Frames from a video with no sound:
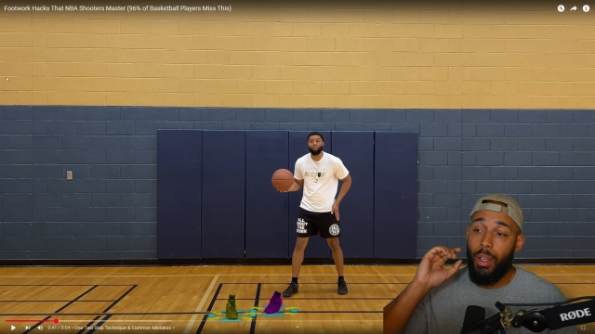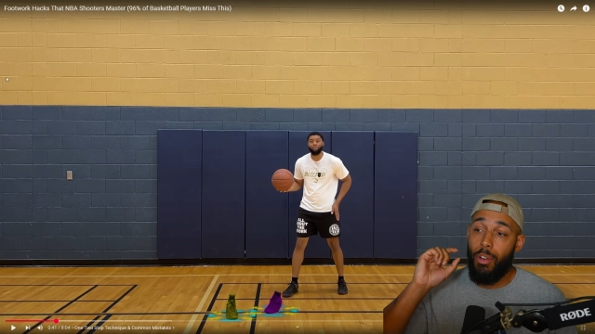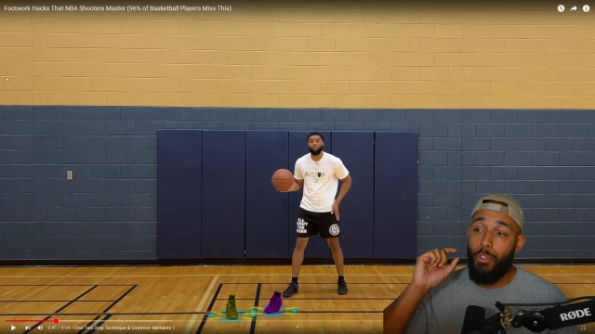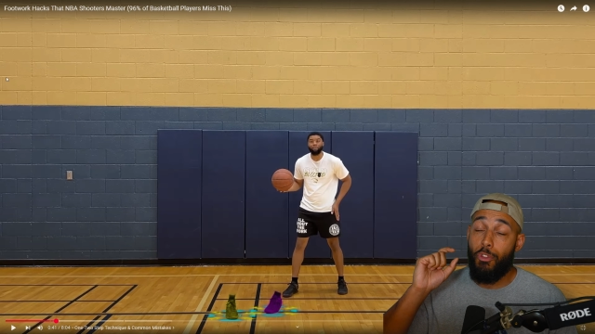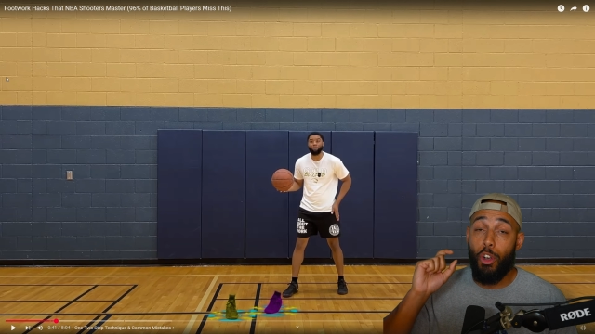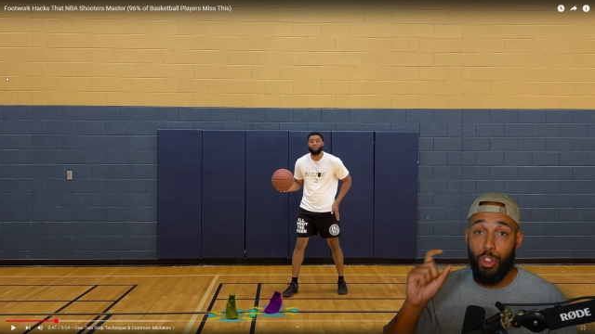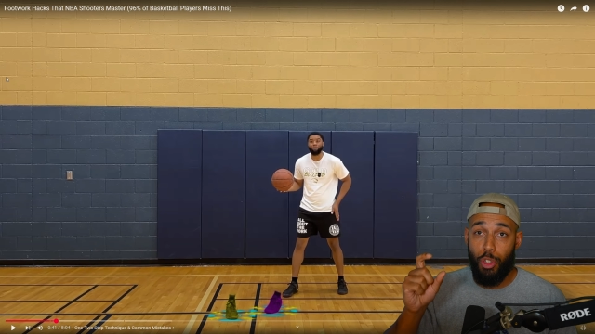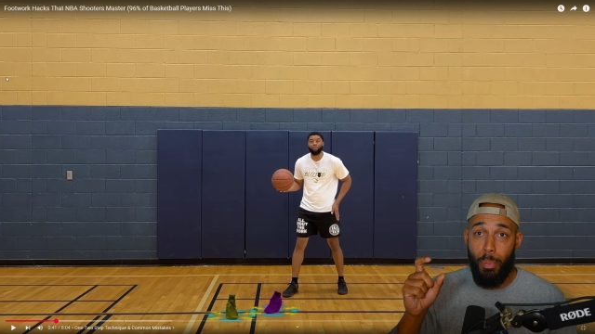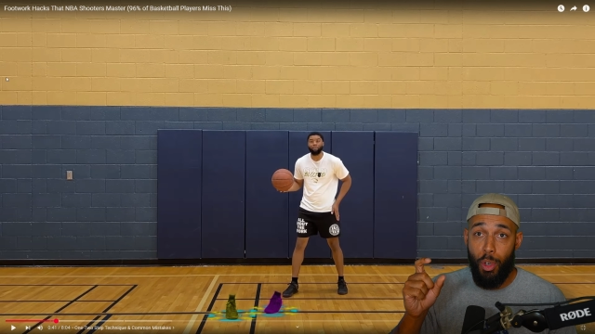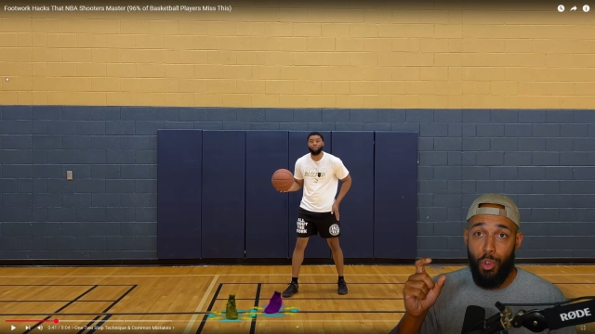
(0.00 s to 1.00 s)

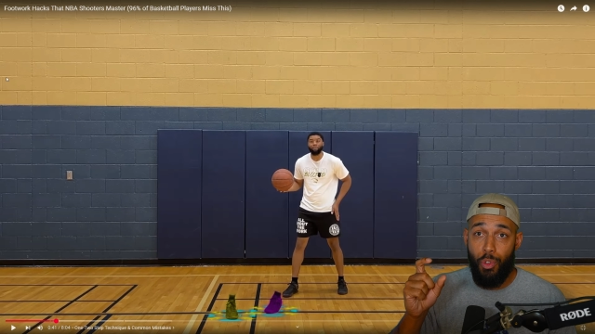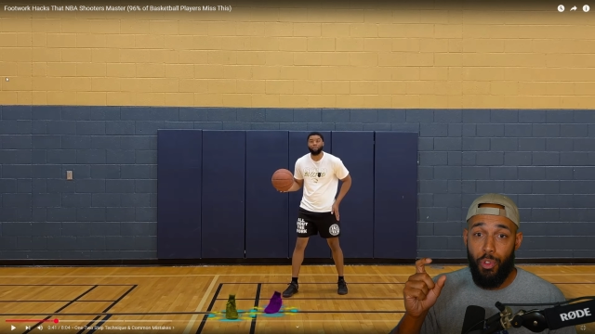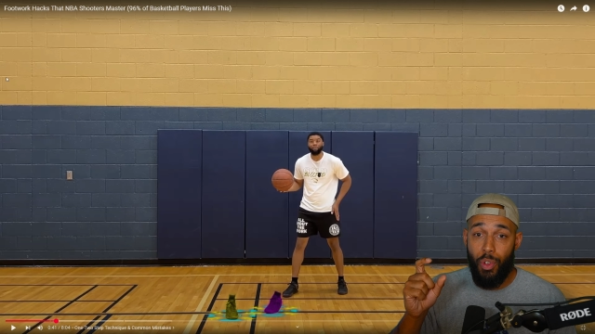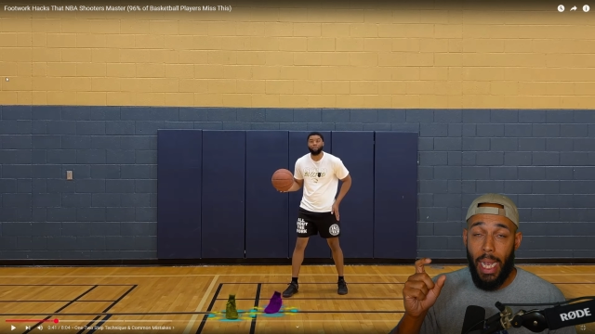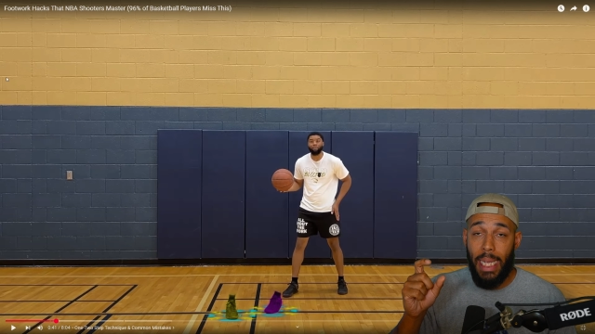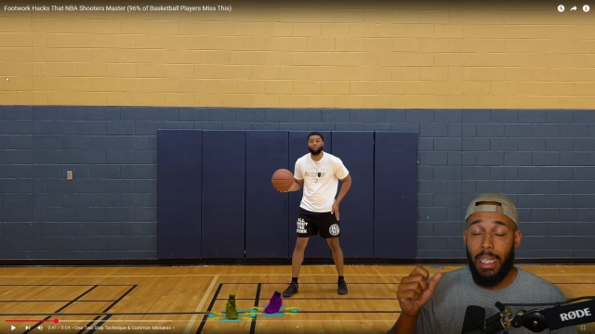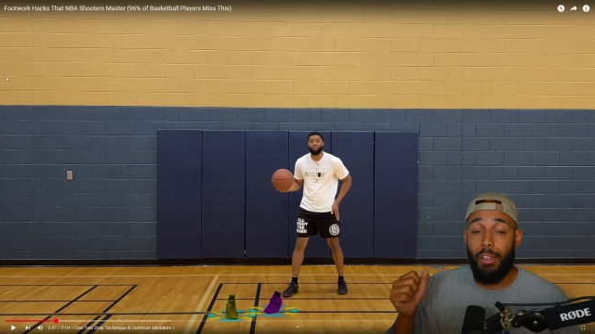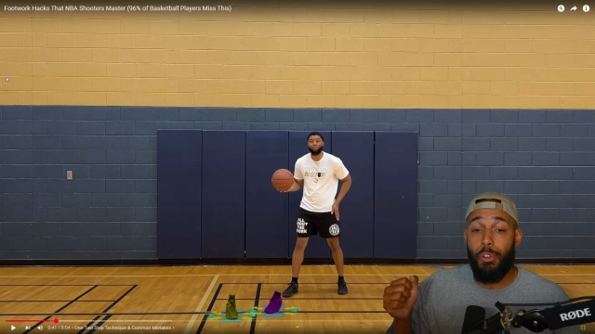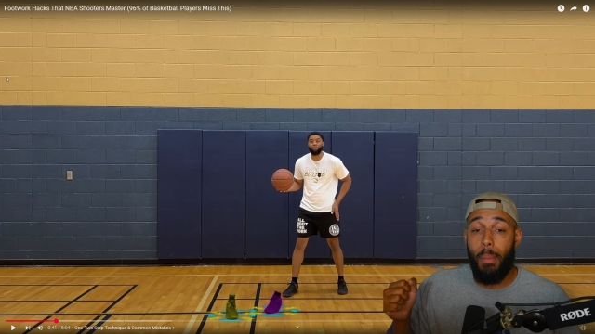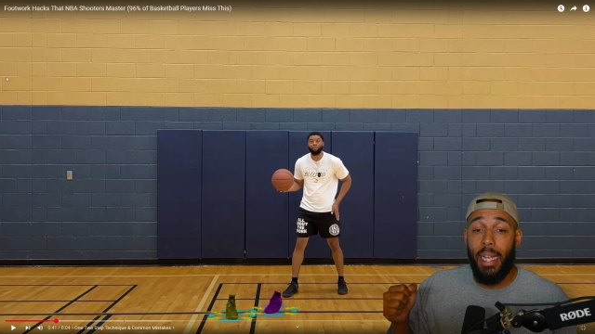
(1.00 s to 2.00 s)
first move, and
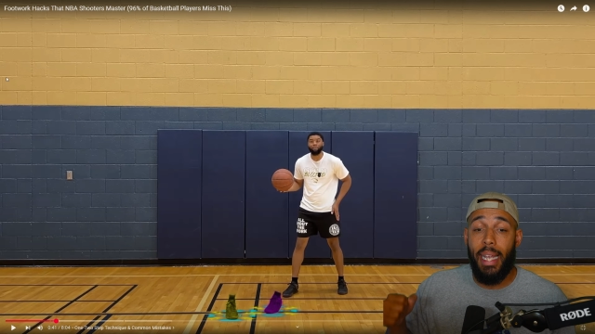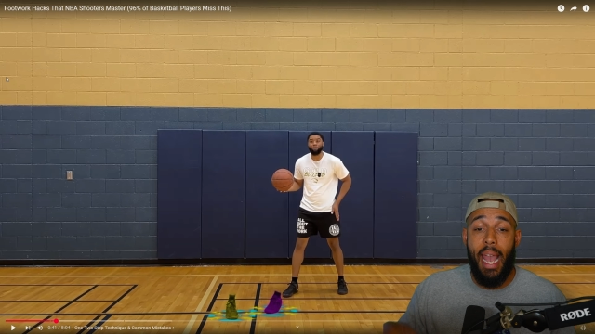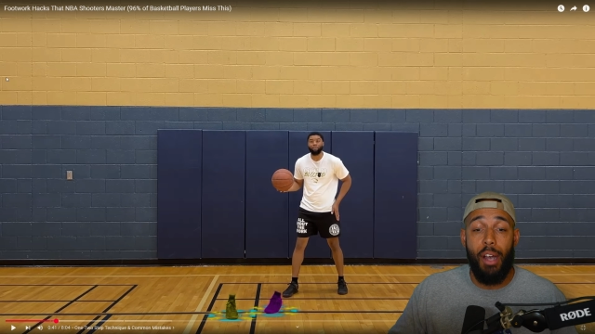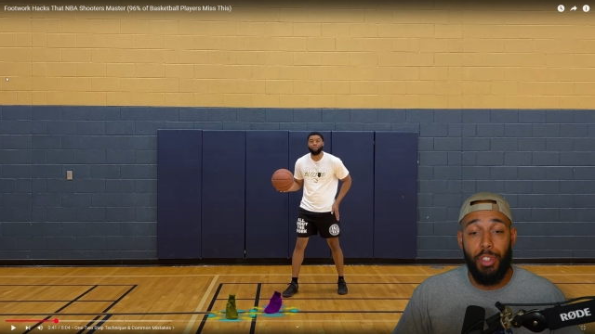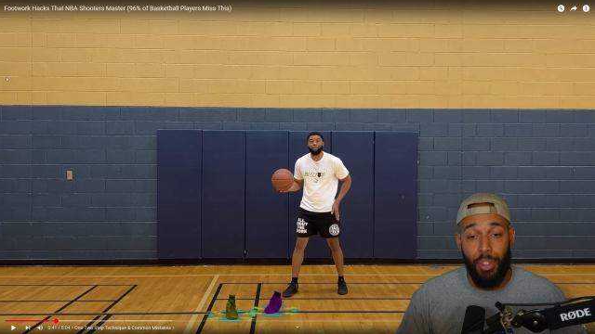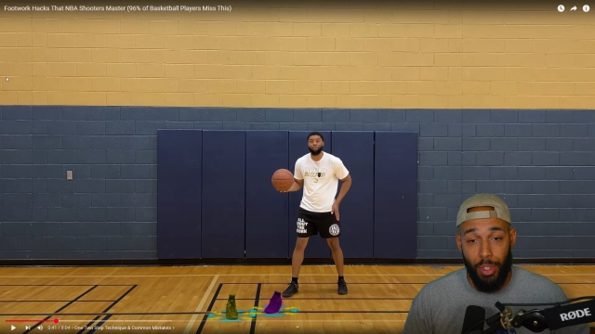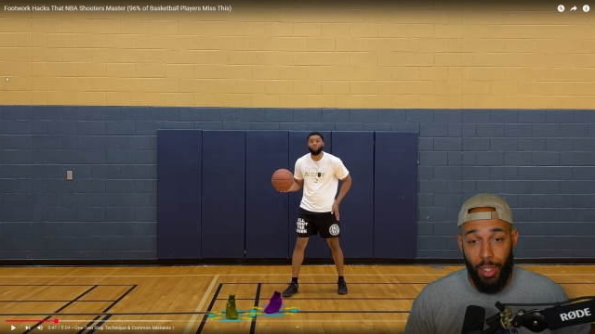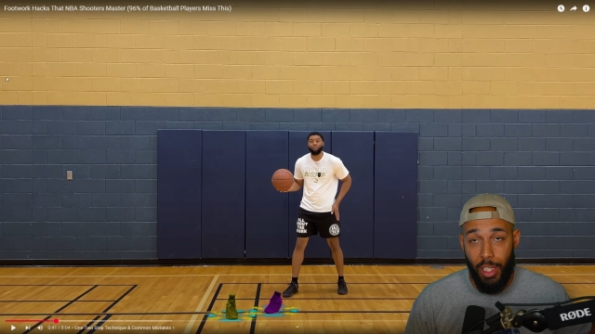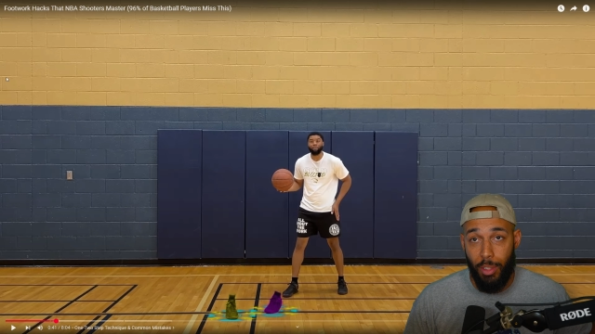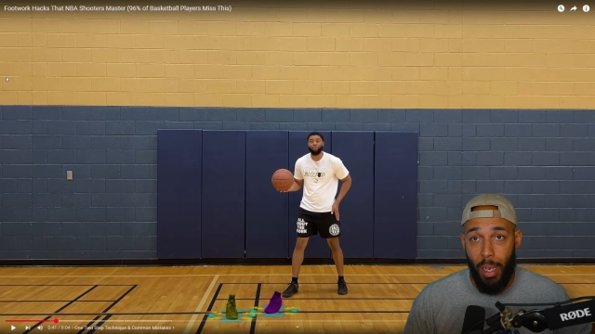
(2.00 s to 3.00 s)
then for my
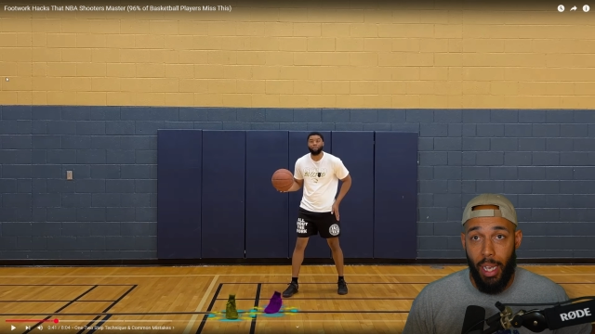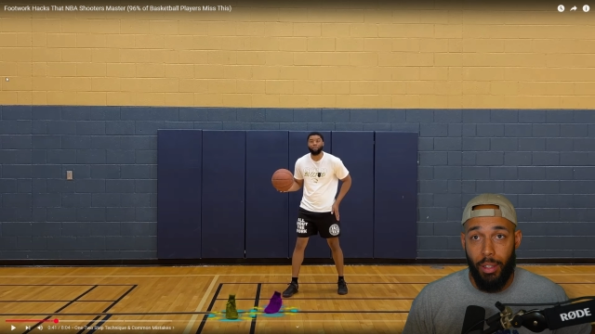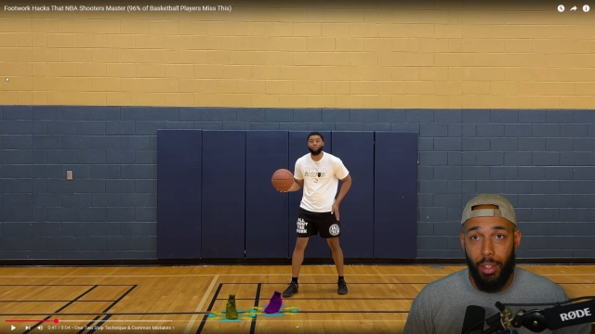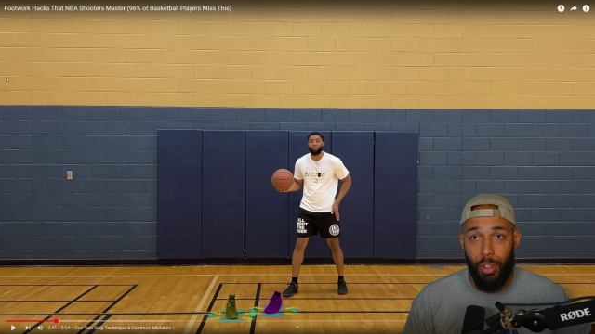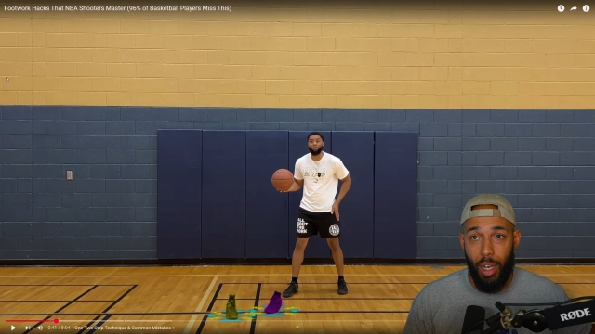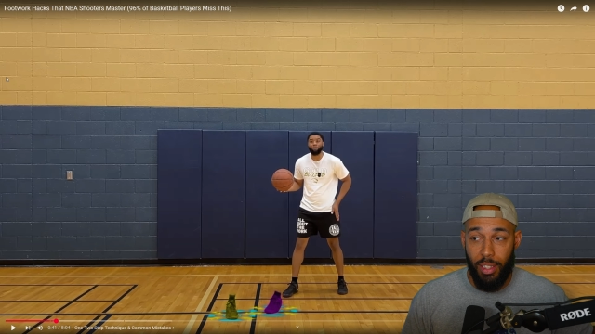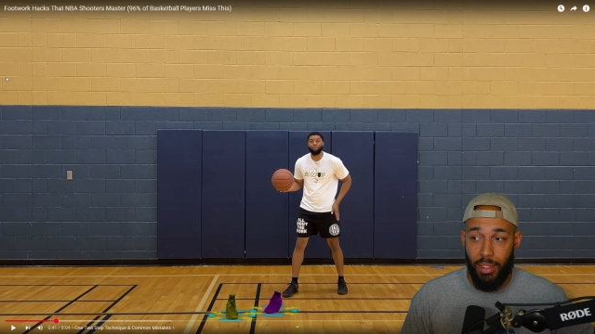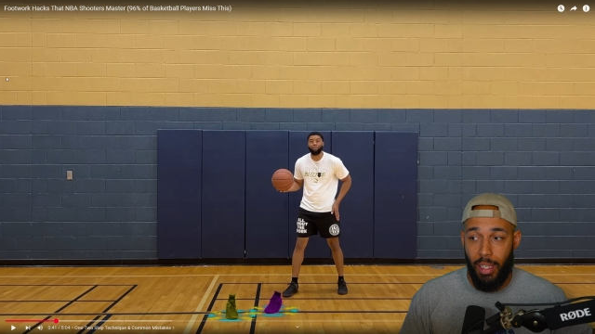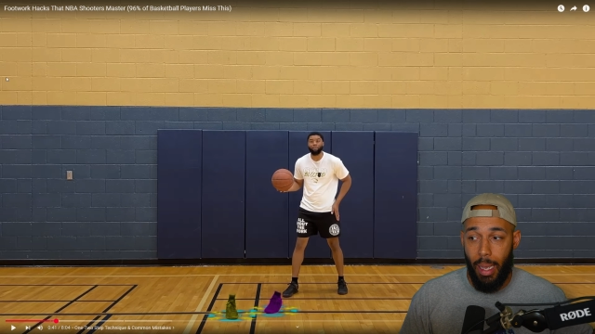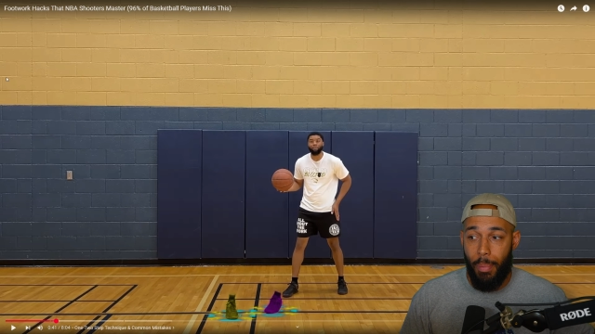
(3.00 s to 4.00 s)
counter is my cross
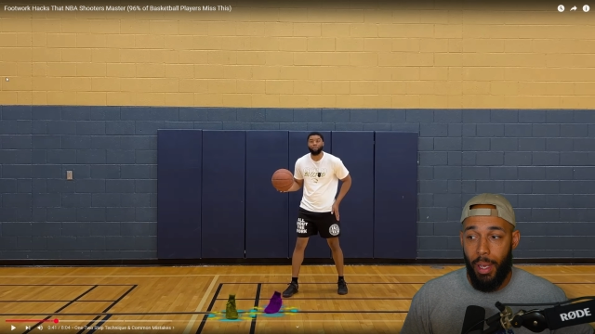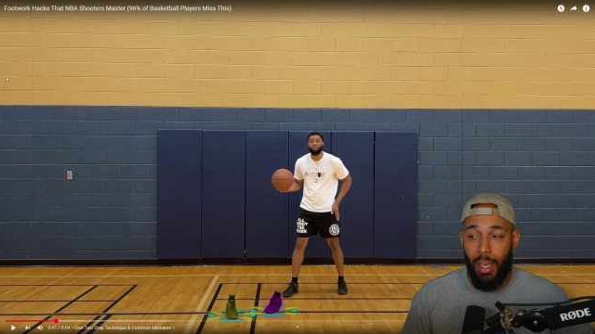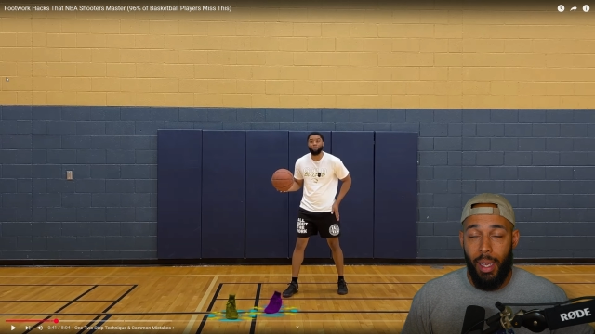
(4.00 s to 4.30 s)
step.